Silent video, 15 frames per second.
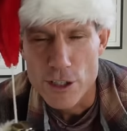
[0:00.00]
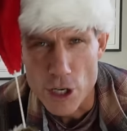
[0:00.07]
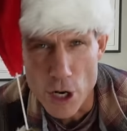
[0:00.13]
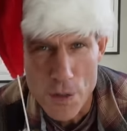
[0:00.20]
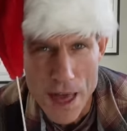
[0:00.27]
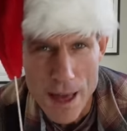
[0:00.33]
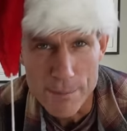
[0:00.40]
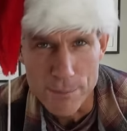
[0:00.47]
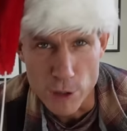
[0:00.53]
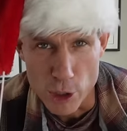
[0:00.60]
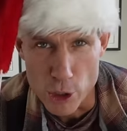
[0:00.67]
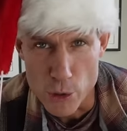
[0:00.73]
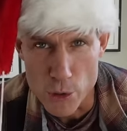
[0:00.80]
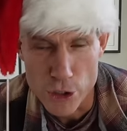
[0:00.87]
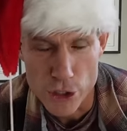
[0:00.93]
You know that
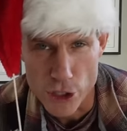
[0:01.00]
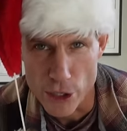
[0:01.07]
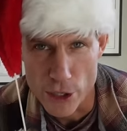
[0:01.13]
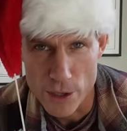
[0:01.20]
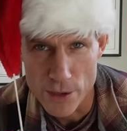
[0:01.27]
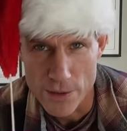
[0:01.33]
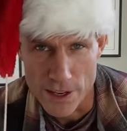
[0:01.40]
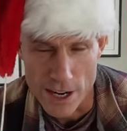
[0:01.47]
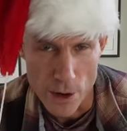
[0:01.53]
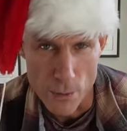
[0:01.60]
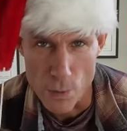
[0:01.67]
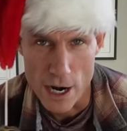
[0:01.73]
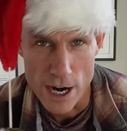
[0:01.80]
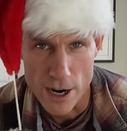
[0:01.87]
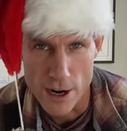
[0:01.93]
blue shirt that I
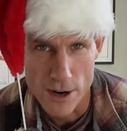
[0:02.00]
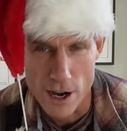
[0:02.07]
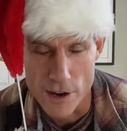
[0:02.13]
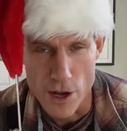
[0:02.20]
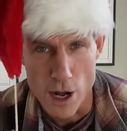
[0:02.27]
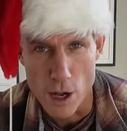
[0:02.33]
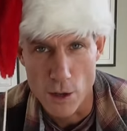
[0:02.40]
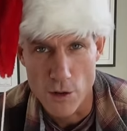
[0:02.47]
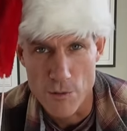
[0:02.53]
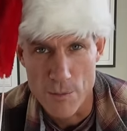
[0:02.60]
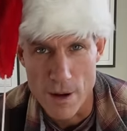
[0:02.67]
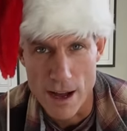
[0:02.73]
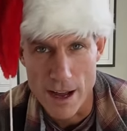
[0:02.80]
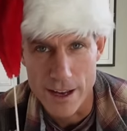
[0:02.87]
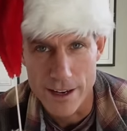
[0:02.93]
wear on all of
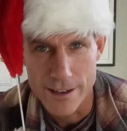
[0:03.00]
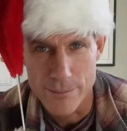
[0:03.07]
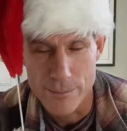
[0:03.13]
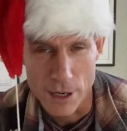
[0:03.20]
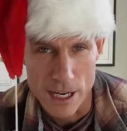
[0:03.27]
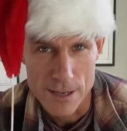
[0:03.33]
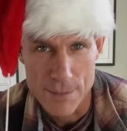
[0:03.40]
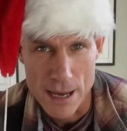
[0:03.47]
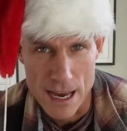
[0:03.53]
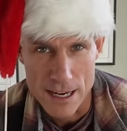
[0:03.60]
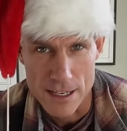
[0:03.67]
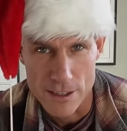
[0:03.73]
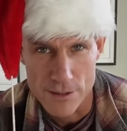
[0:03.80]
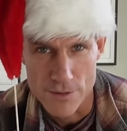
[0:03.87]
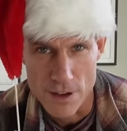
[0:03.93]
my
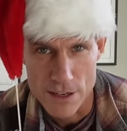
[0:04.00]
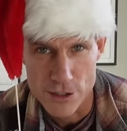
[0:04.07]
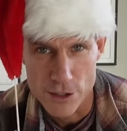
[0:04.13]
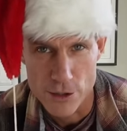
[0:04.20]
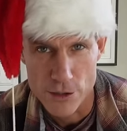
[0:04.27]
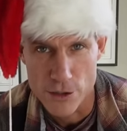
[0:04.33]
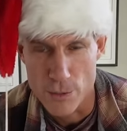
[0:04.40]
bikepacking adventures,